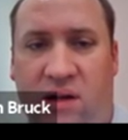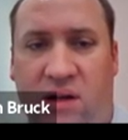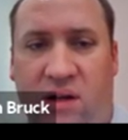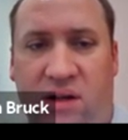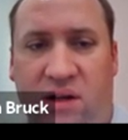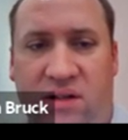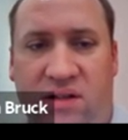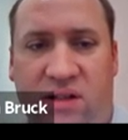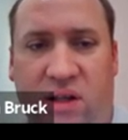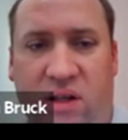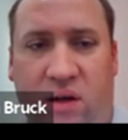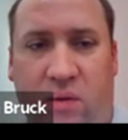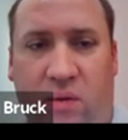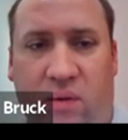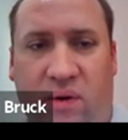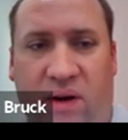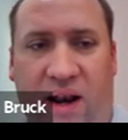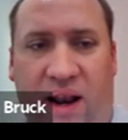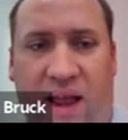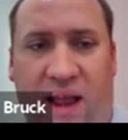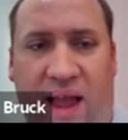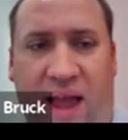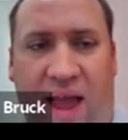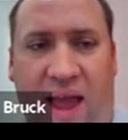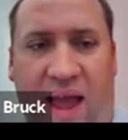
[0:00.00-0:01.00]
So we're
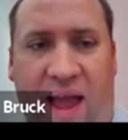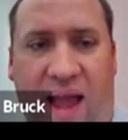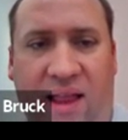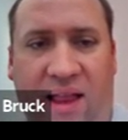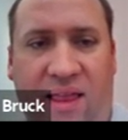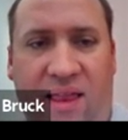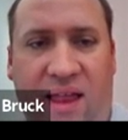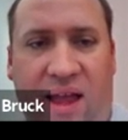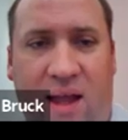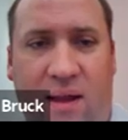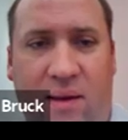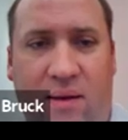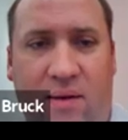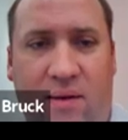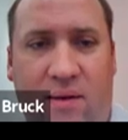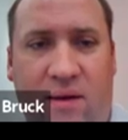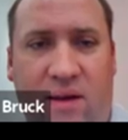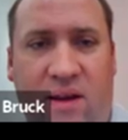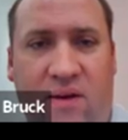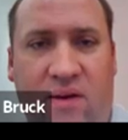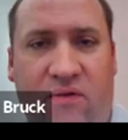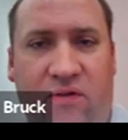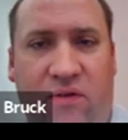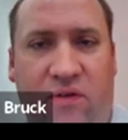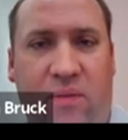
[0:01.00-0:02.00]
gonna add that
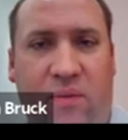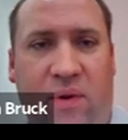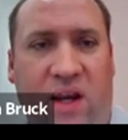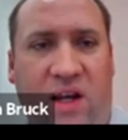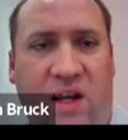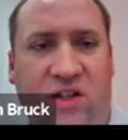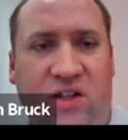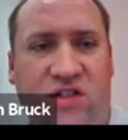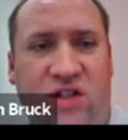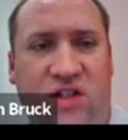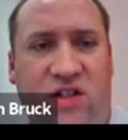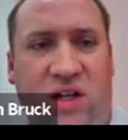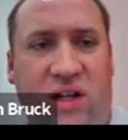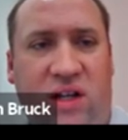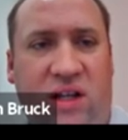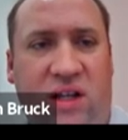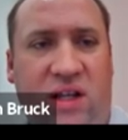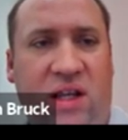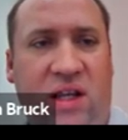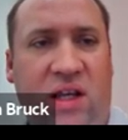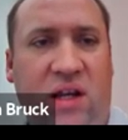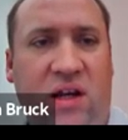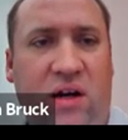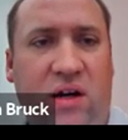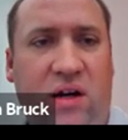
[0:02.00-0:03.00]
information
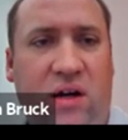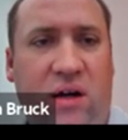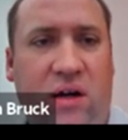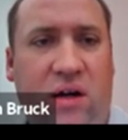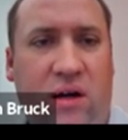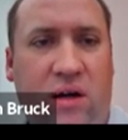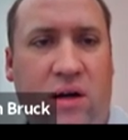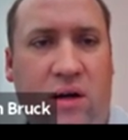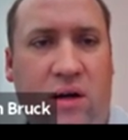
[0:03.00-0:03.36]
here.